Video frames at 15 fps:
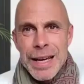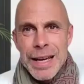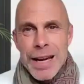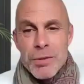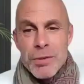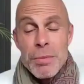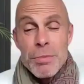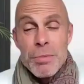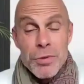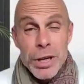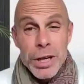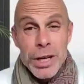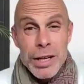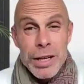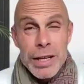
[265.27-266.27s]
I remember it
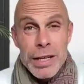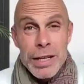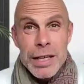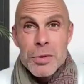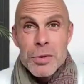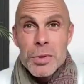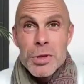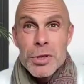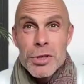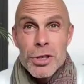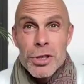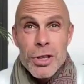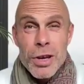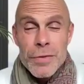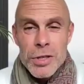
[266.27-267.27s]
very clearly. It was
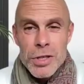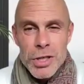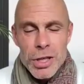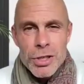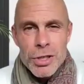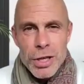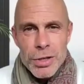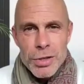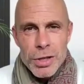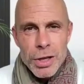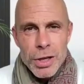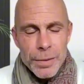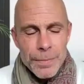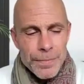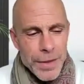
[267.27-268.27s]
just over 6 years
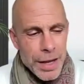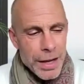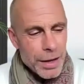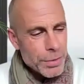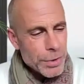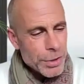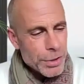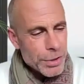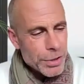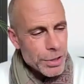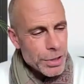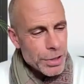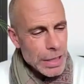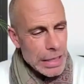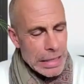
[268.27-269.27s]
ago. I was,
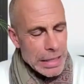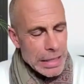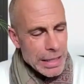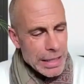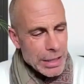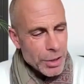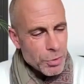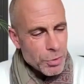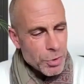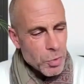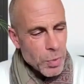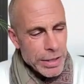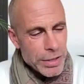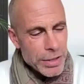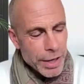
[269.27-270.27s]
so it was
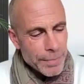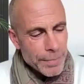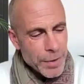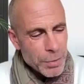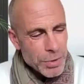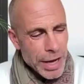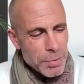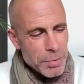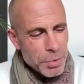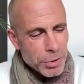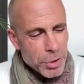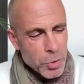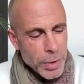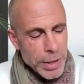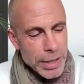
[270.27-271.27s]
winter. It was
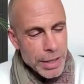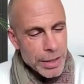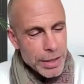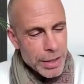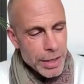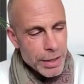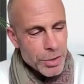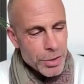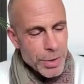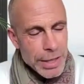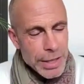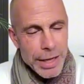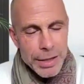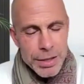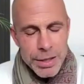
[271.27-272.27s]
April
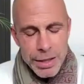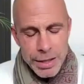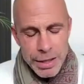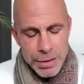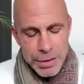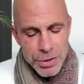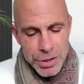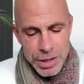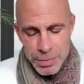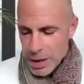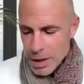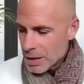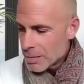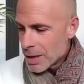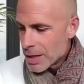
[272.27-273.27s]
2018. And I was sitting
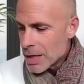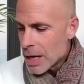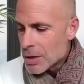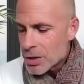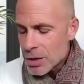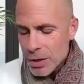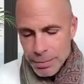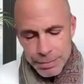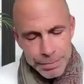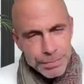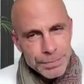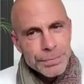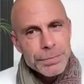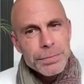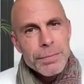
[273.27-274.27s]
behind my desk,
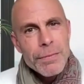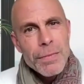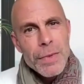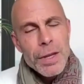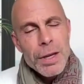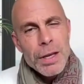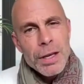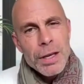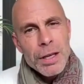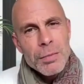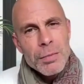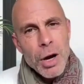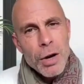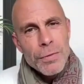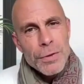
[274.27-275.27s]

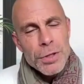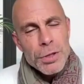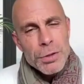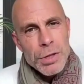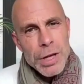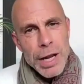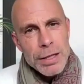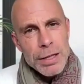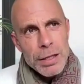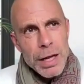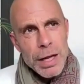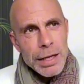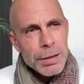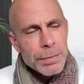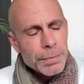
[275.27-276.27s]
in my office, and it was late at
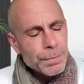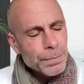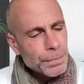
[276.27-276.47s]
night.